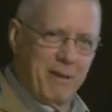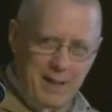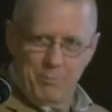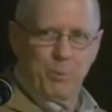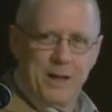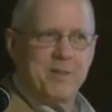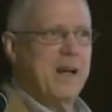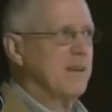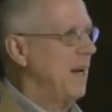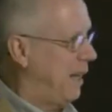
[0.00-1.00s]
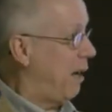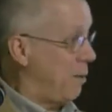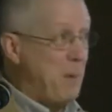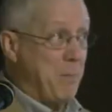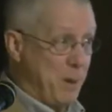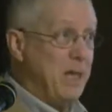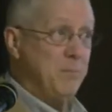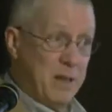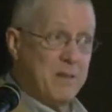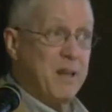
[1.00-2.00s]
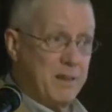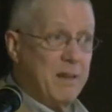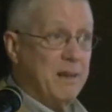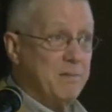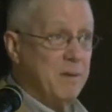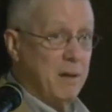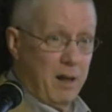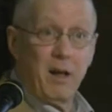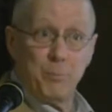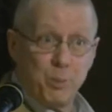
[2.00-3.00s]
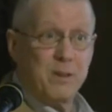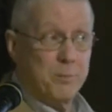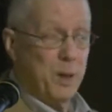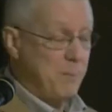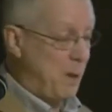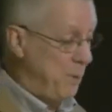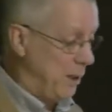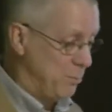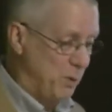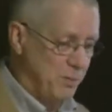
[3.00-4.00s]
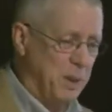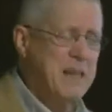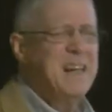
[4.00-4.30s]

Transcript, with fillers: like Bronson, I'm not paying because I, I, on principle, I'm not paying on principle.